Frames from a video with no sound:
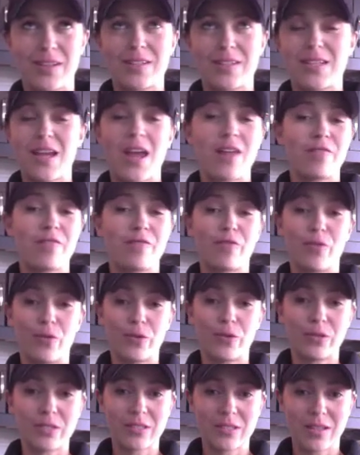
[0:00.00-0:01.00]

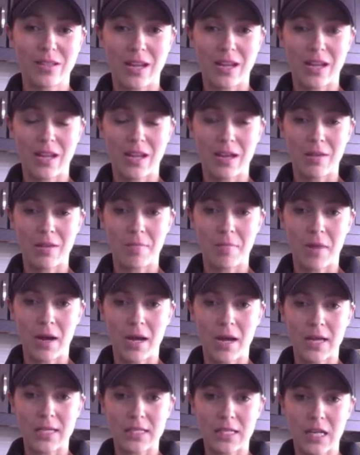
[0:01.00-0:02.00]
tenfold in
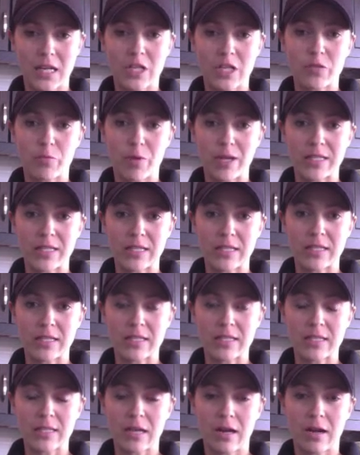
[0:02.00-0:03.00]
my stage
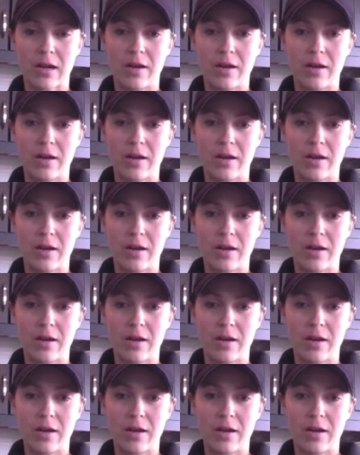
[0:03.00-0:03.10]
presence.